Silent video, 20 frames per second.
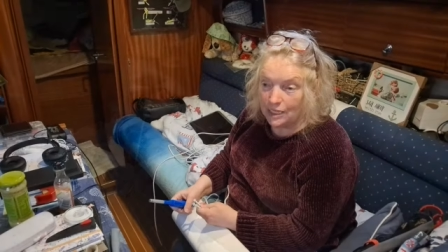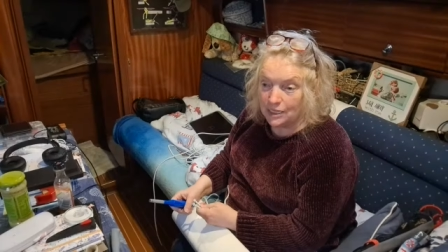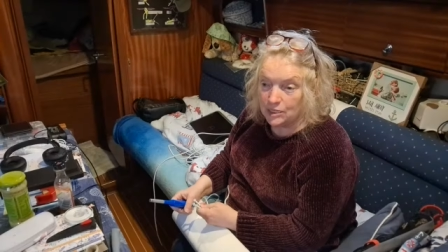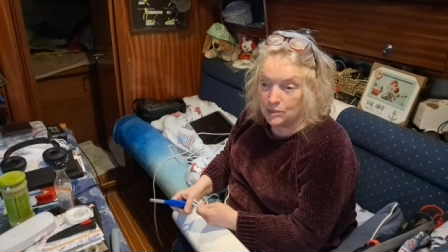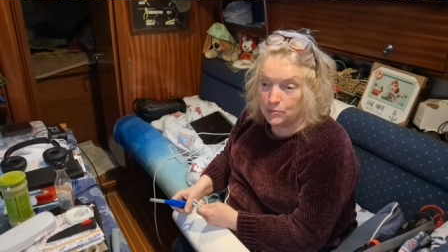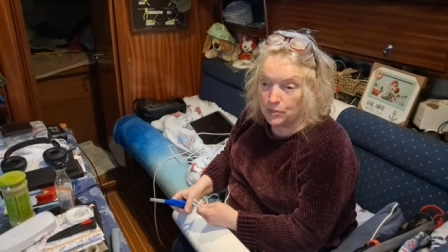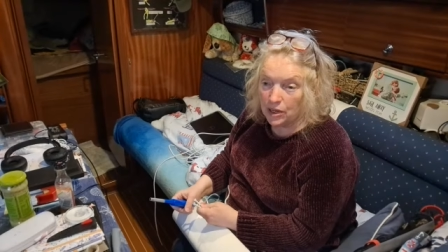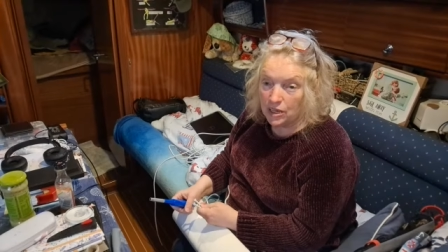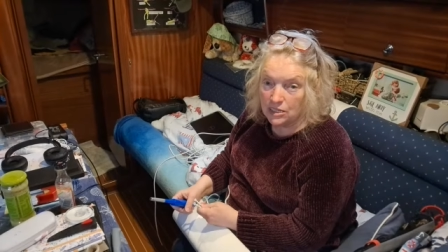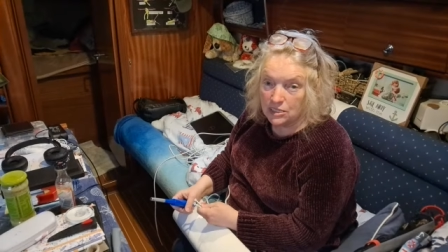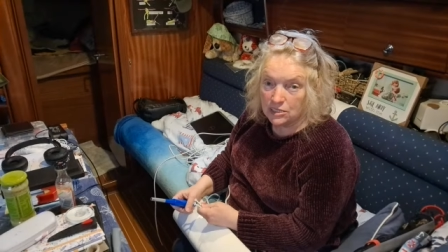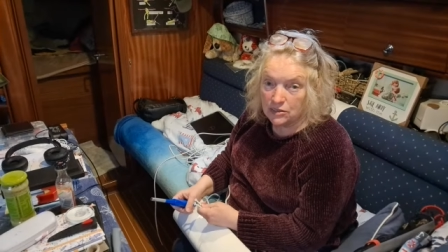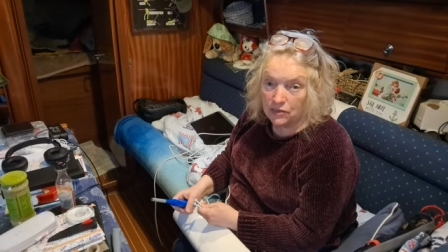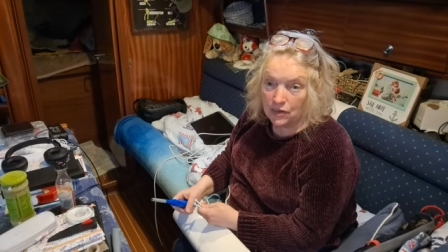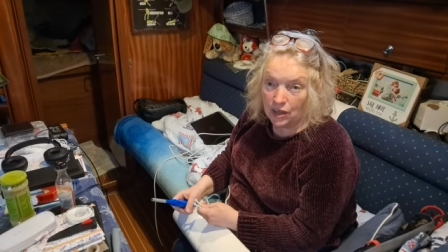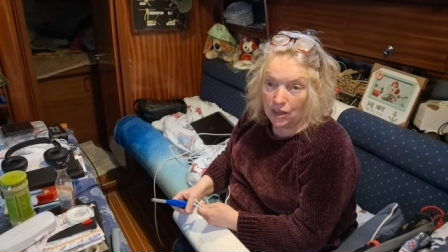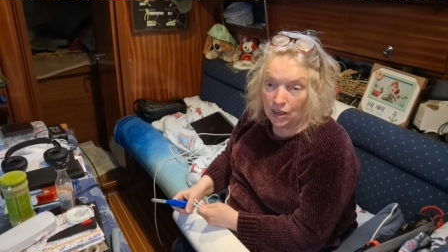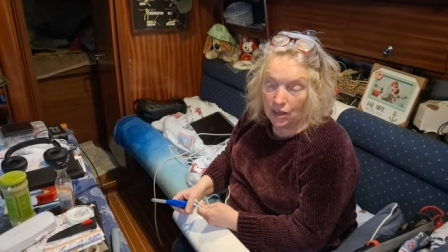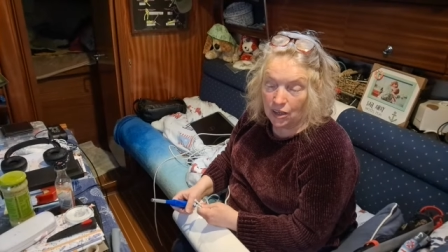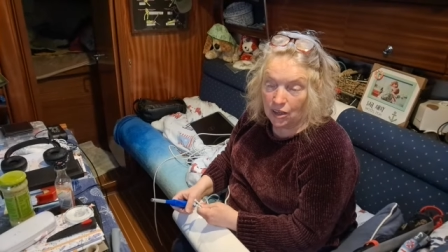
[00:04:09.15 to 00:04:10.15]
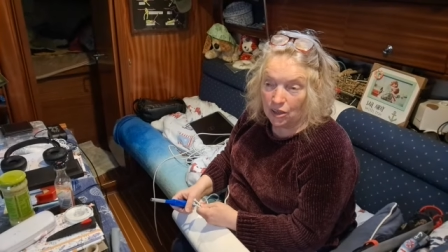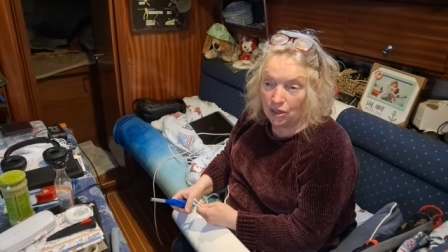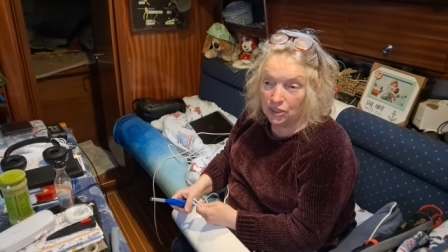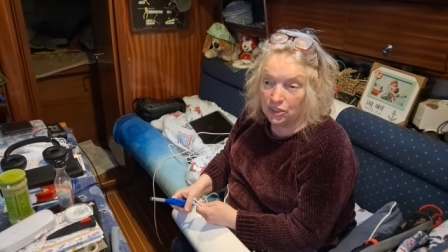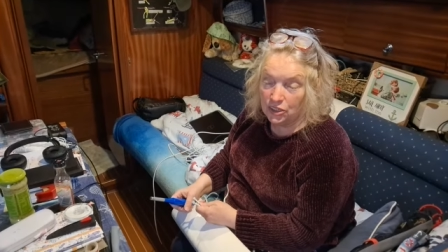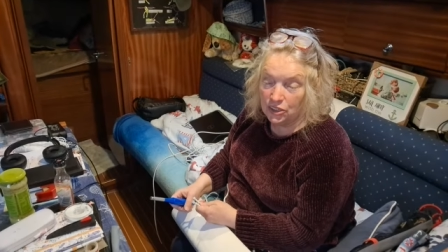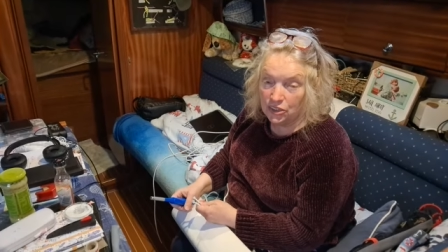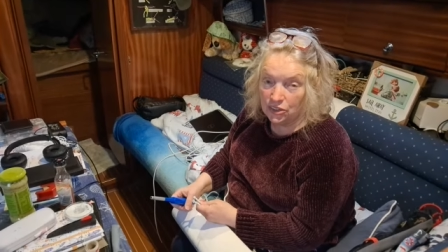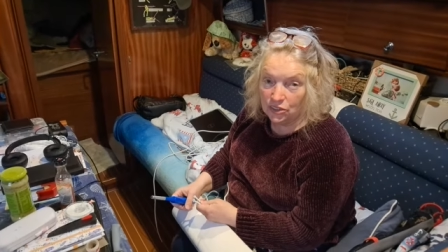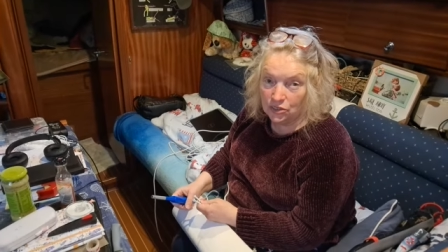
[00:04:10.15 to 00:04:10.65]
As part of our
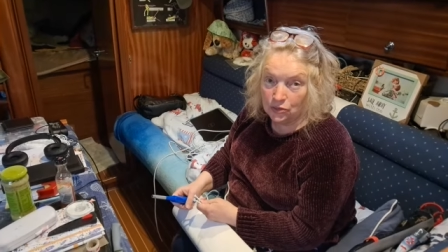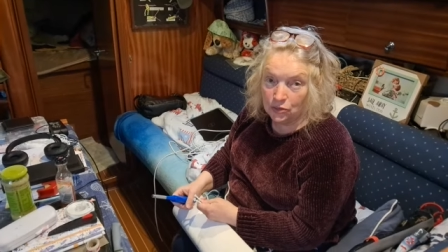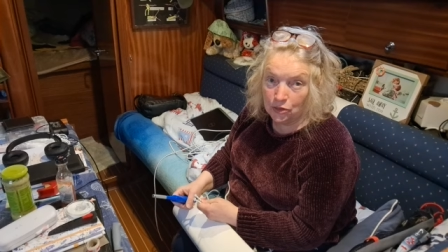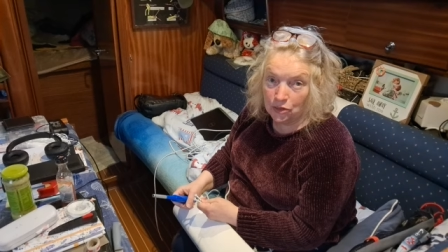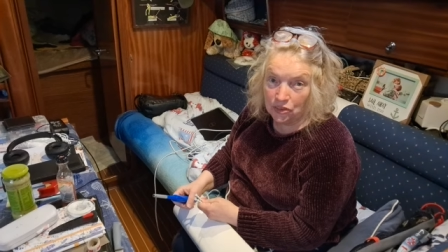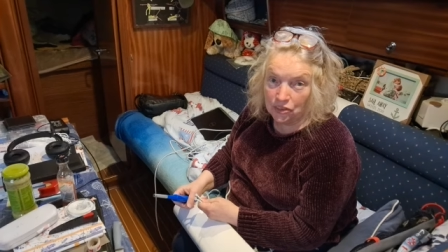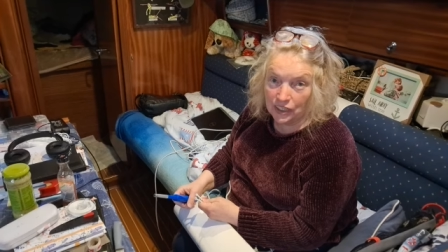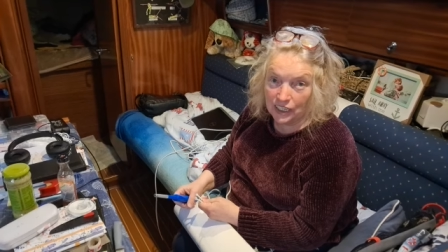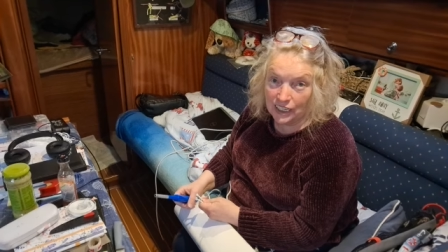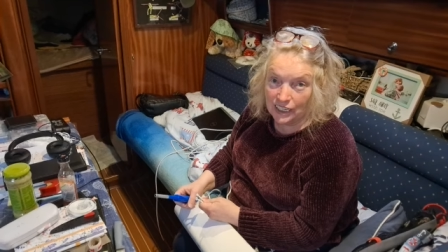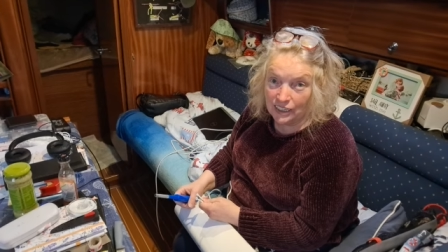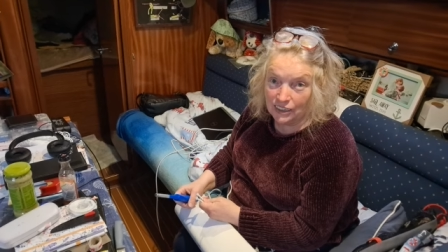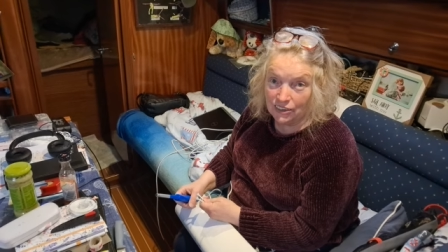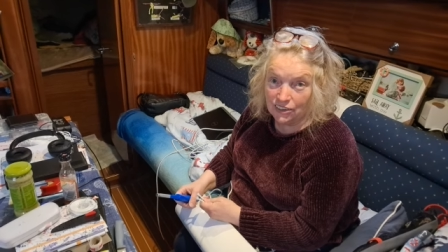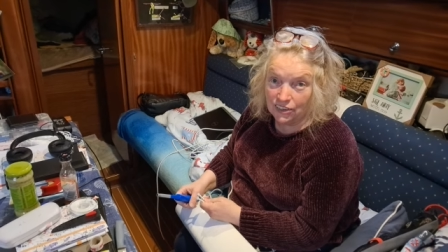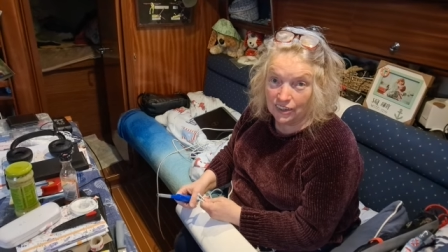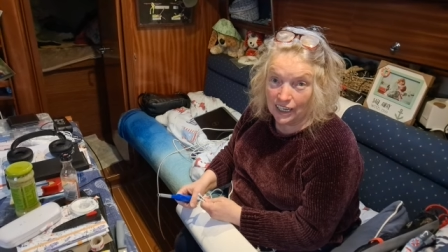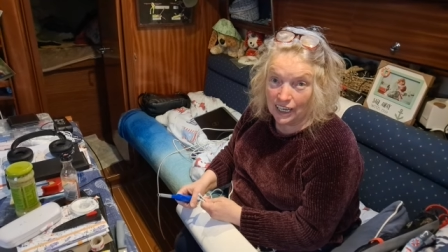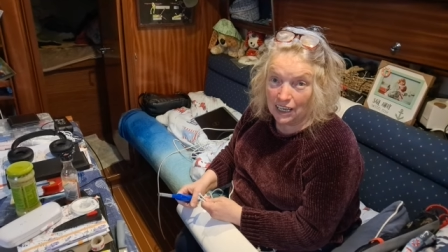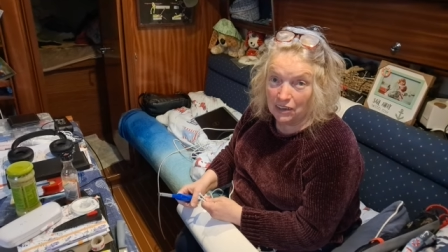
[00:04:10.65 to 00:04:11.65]
useful things to